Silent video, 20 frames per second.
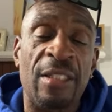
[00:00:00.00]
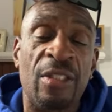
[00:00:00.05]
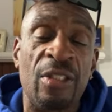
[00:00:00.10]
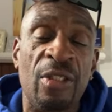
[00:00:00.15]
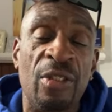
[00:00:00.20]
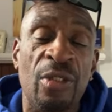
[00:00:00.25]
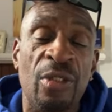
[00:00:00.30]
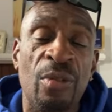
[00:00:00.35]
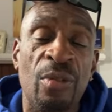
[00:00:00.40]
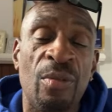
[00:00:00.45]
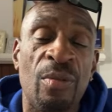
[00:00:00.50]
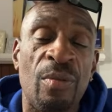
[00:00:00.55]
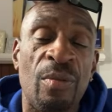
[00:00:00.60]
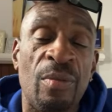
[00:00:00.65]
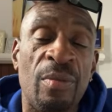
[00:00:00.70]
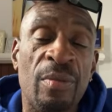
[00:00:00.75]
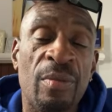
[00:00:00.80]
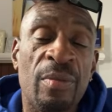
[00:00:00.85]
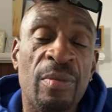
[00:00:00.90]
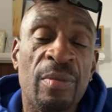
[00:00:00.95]
to you.
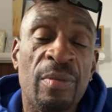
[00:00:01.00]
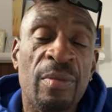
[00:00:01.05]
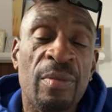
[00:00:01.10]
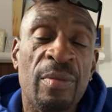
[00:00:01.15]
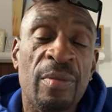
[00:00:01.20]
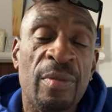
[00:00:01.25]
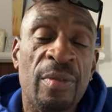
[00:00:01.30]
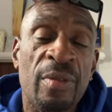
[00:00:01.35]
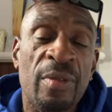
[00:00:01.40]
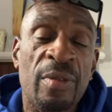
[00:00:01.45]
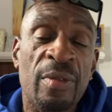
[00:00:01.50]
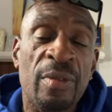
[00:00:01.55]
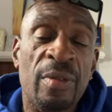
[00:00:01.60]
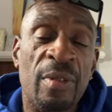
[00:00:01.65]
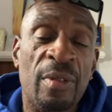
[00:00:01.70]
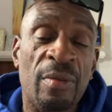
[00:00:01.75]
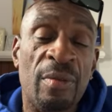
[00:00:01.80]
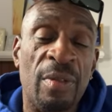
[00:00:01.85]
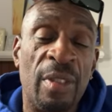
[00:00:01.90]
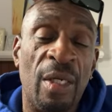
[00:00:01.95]

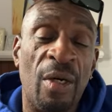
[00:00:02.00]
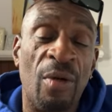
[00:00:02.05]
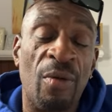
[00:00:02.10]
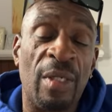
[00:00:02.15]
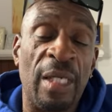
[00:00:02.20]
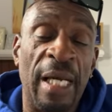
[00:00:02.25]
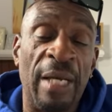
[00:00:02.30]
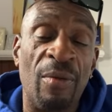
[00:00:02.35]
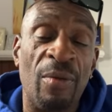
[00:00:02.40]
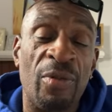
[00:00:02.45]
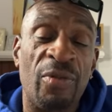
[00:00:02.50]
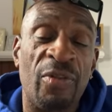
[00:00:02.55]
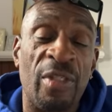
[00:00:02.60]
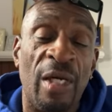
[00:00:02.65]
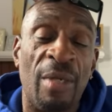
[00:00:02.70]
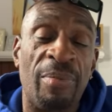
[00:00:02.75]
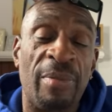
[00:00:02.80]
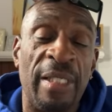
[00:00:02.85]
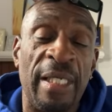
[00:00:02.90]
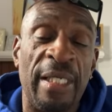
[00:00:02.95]
Well, okay. What's
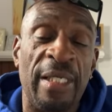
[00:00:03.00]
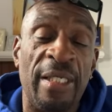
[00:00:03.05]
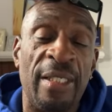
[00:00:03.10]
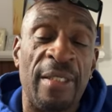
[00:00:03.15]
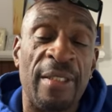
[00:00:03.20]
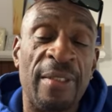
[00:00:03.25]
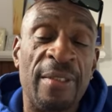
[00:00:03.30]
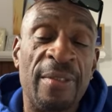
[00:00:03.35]
up, Kenny?